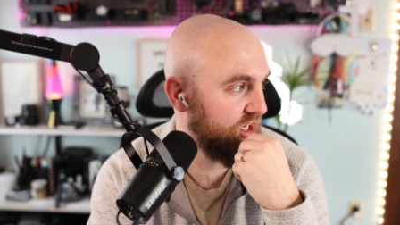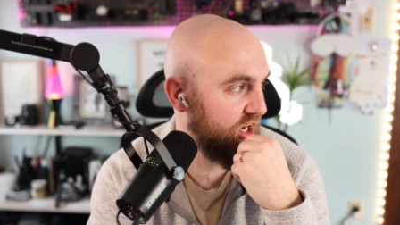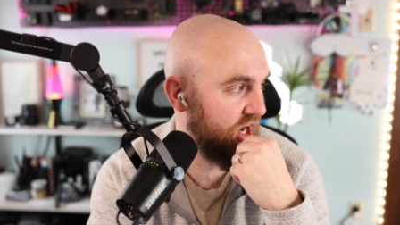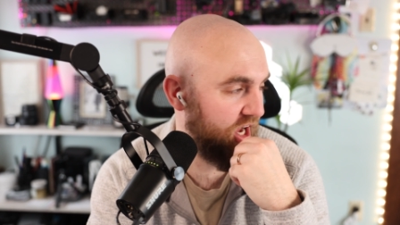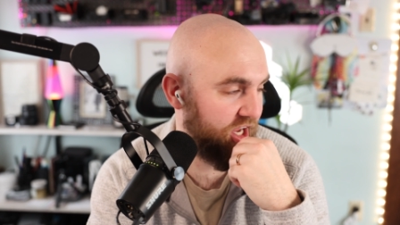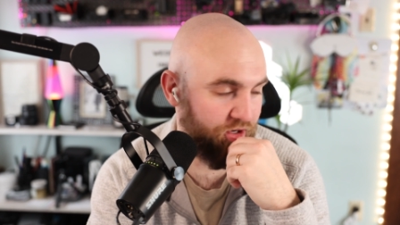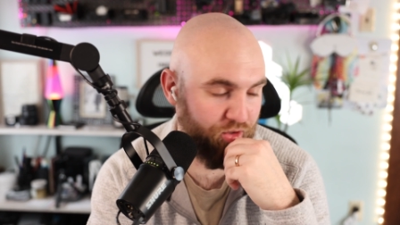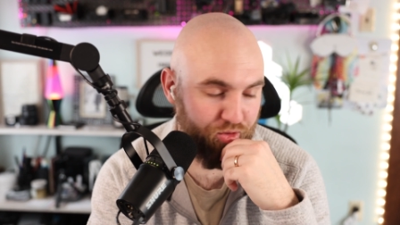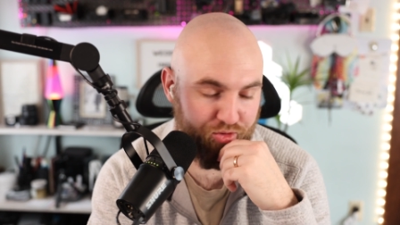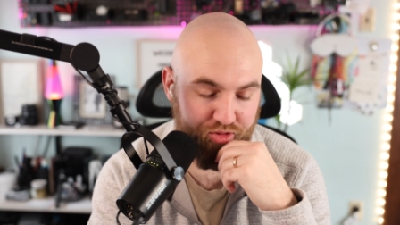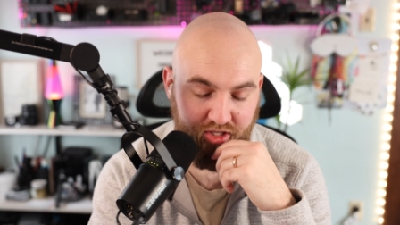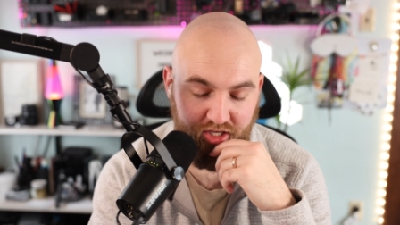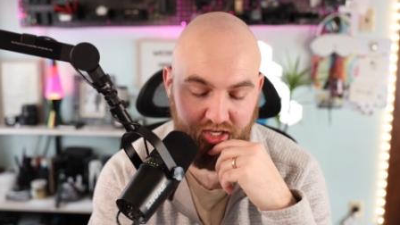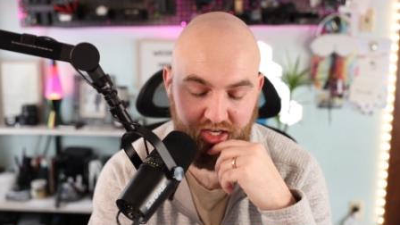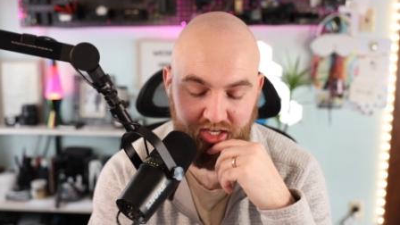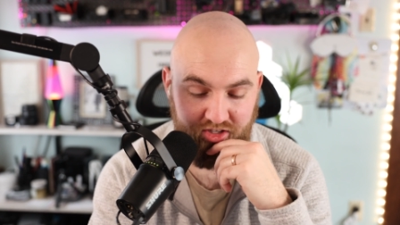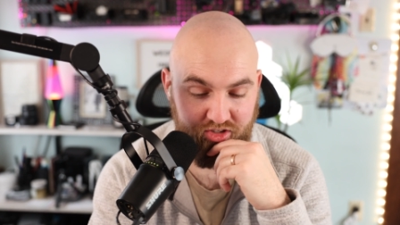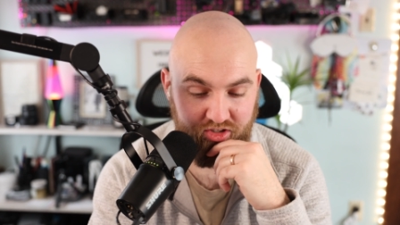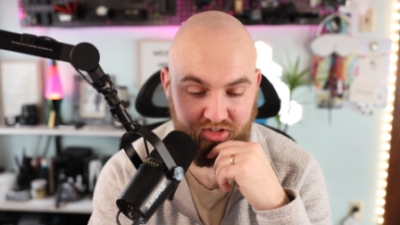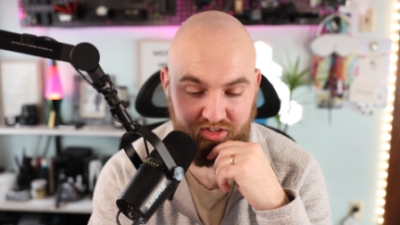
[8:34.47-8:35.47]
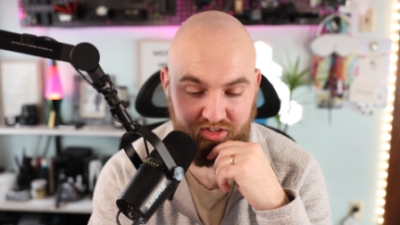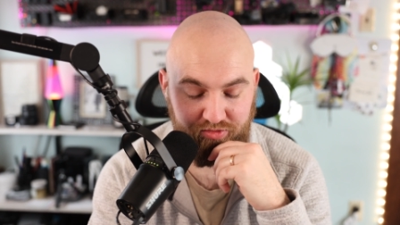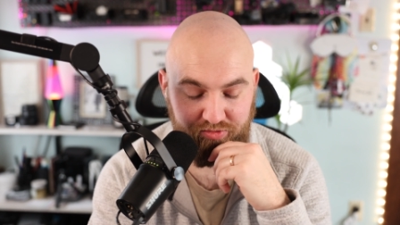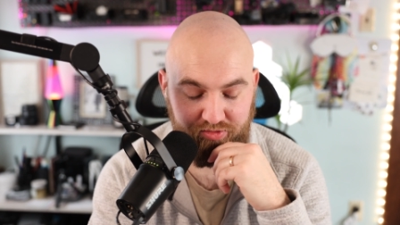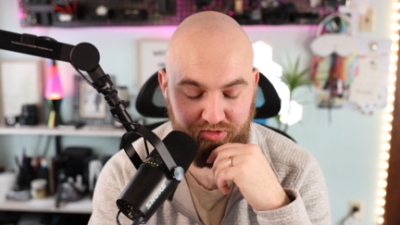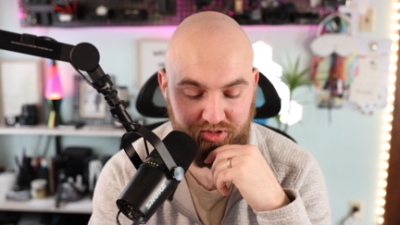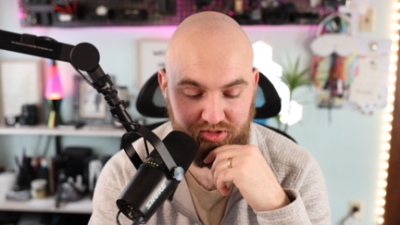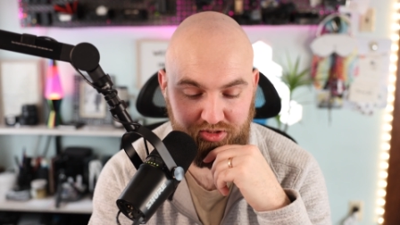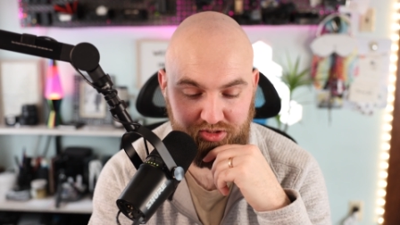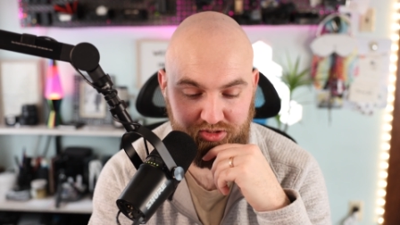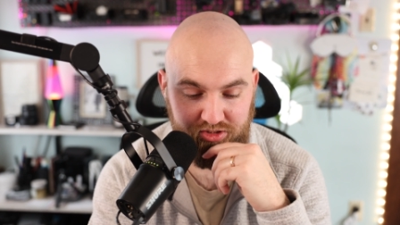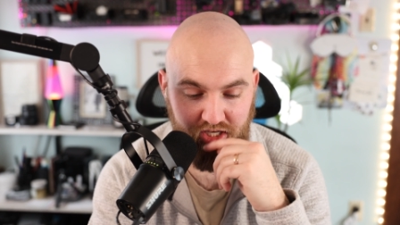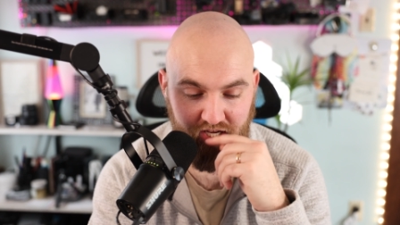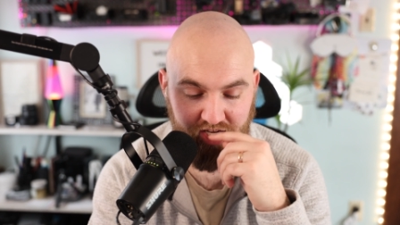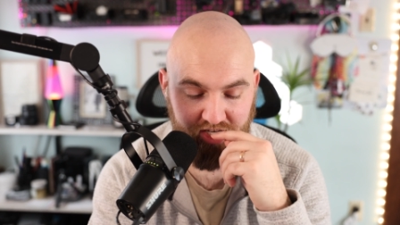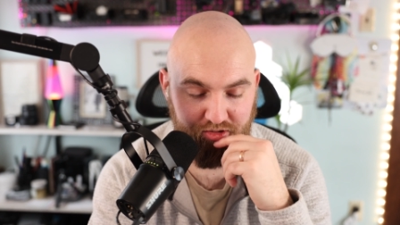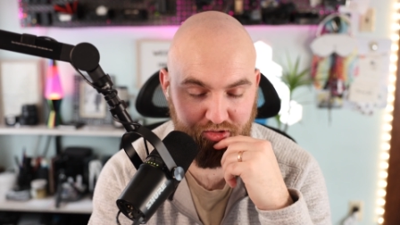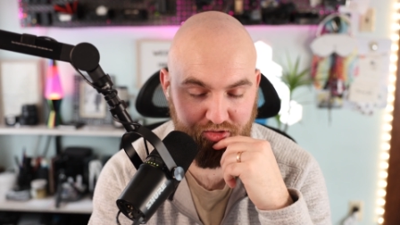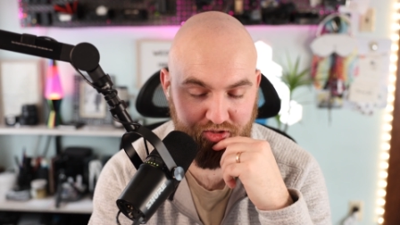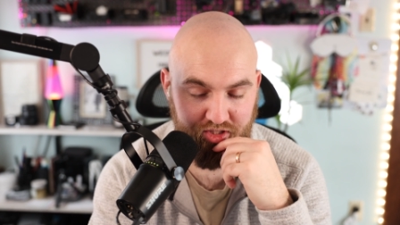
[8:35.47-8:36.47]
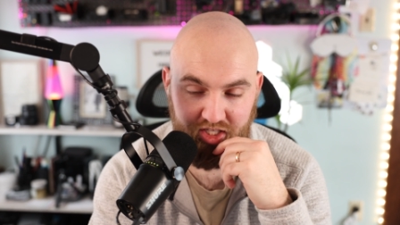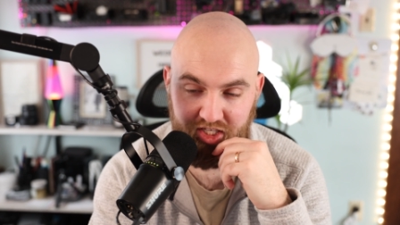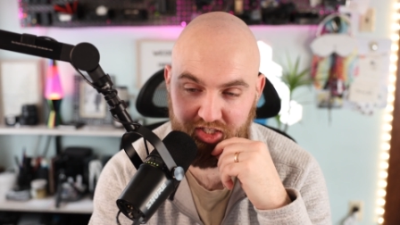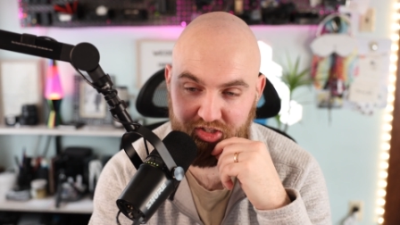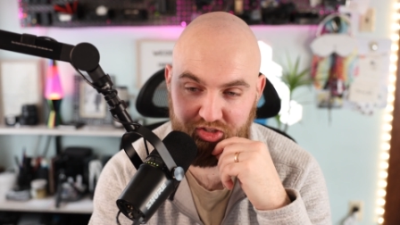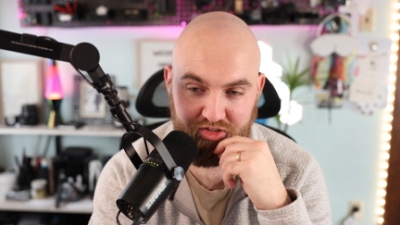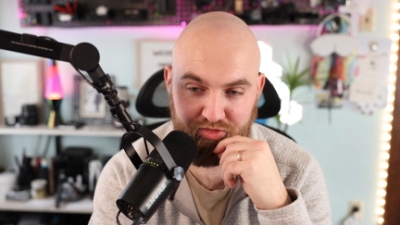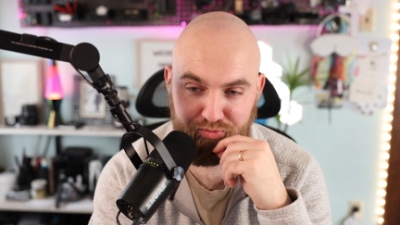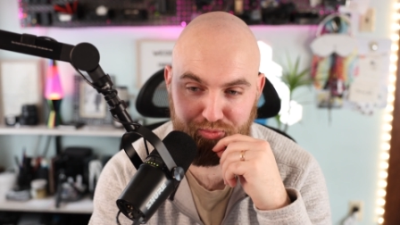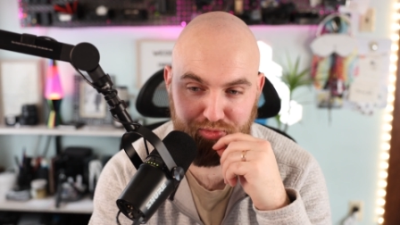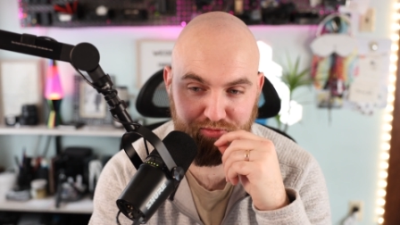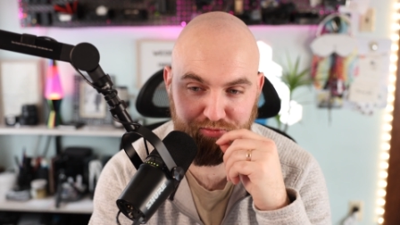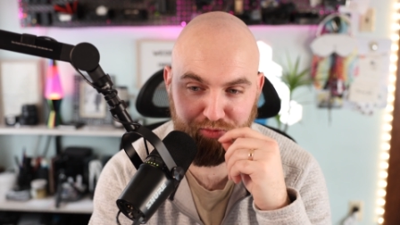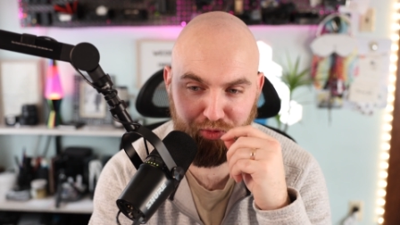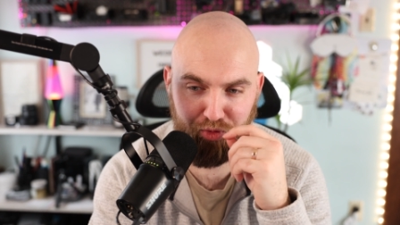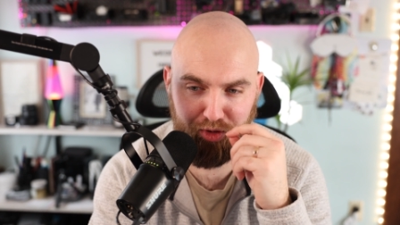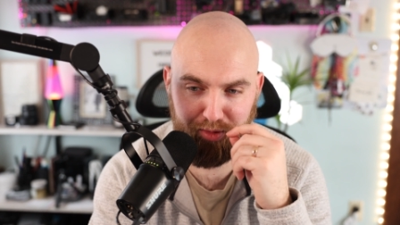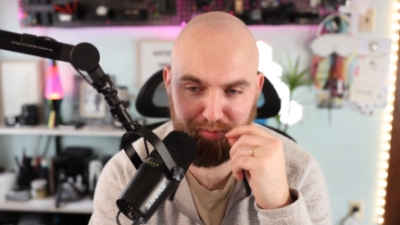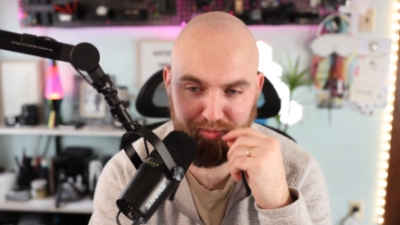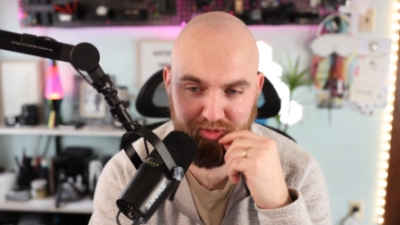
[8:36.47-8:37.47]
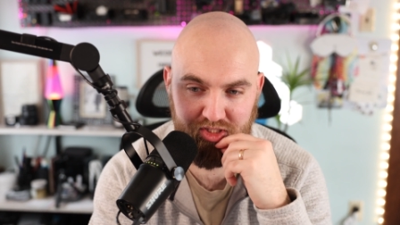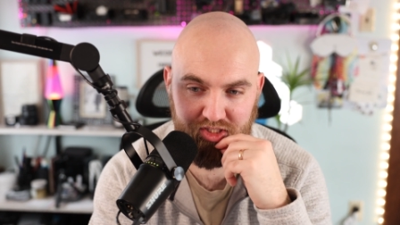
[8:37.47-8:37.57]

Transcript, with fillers: I don't think I could have. I don't think I could have performed